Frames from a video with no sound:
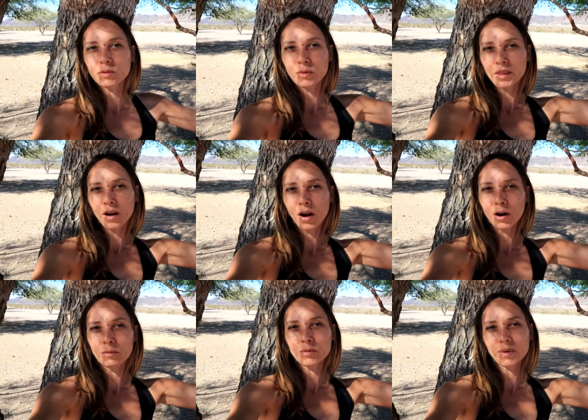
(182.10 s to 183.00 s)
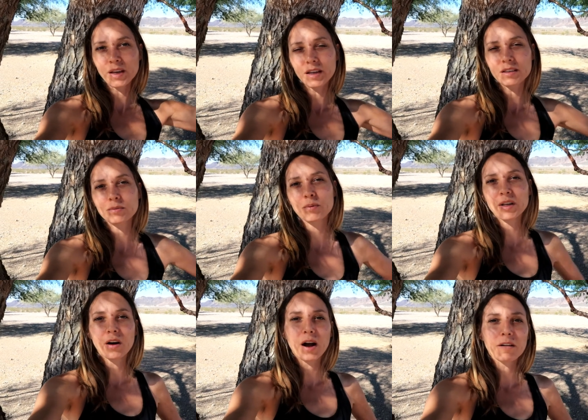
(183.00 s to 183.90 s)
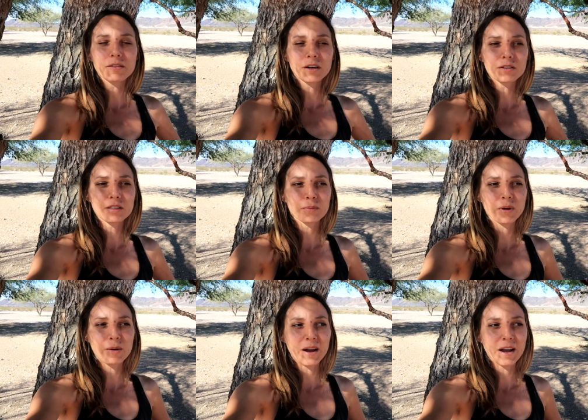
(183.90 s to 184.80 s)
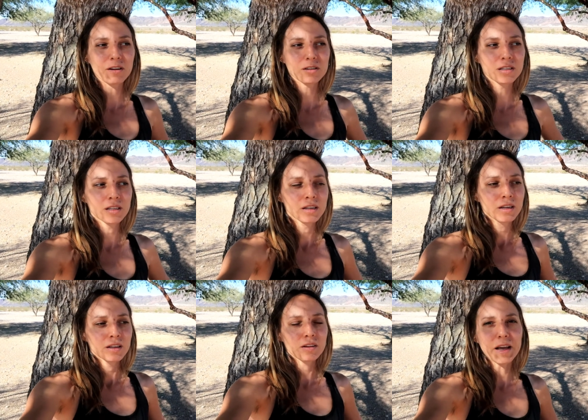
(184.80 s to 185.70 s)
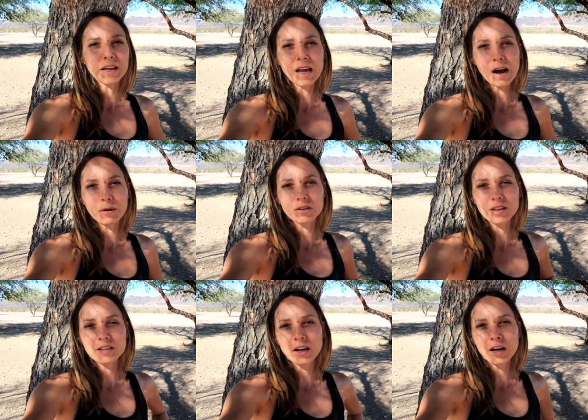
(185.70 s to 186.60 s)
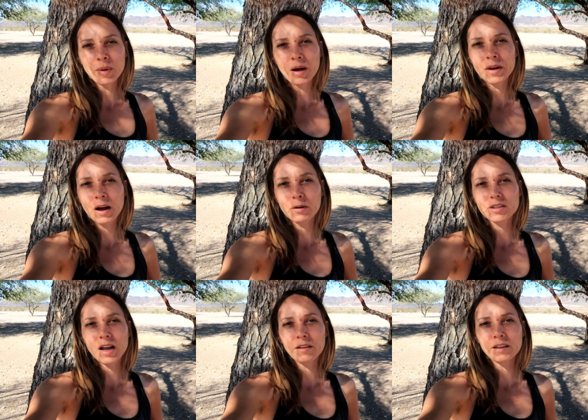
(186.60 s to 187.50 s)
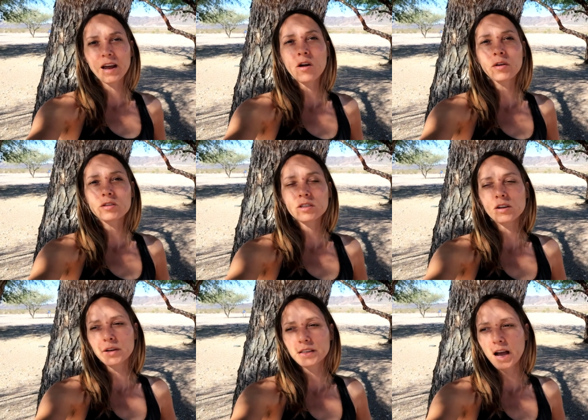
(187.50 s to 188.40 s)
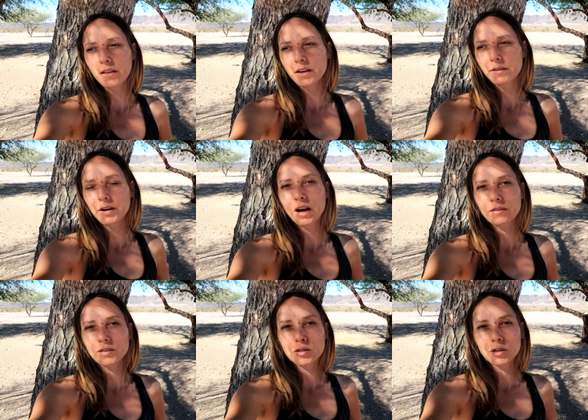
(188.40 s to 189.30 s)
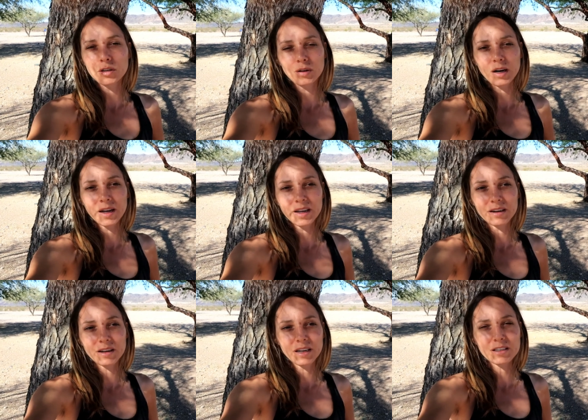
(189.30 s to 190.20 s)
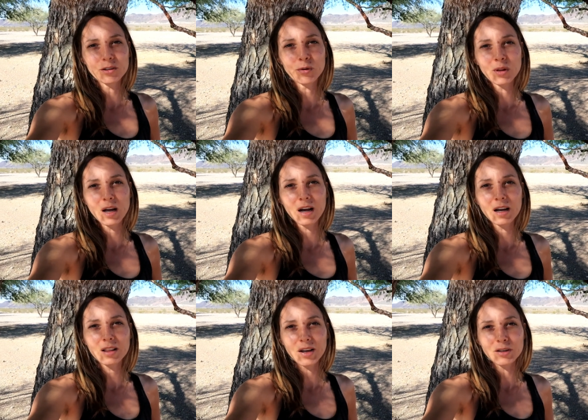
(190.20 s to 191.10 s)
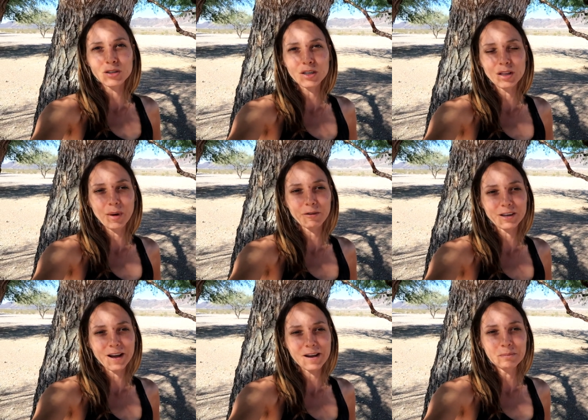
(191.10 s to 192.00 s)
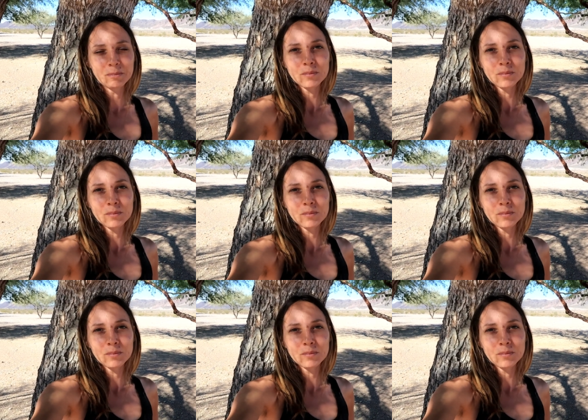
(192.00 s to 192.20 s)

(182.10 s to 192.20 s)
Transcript: with the arms because we don't have those at my house. They're like an hour, they start about an hour south and I don't, just don't get down there very often. So I still uh, like to see them every time.